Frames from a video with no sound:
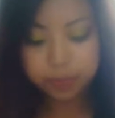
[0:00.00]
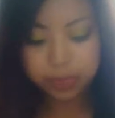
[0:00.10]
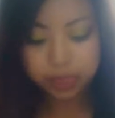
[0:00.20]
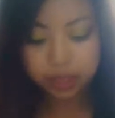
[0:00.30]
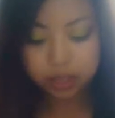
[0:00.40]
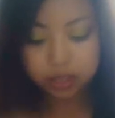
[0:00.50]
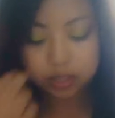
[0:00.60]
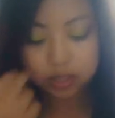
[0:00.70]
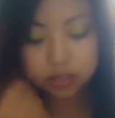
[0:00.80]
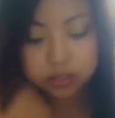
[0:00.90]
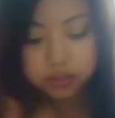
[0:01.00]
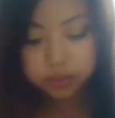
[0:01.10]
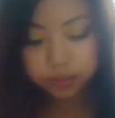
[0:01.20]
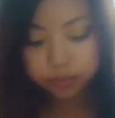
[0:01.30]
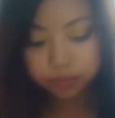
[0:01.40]

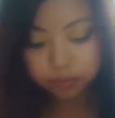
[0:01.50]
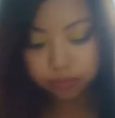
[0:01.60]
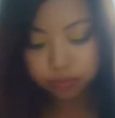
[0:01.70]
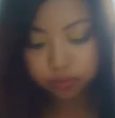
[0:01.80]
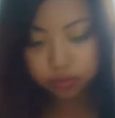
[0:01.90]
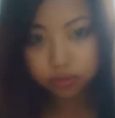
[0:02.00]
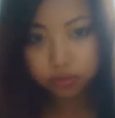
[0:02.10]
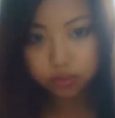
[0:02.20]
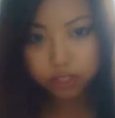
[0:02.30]
Nothing is said.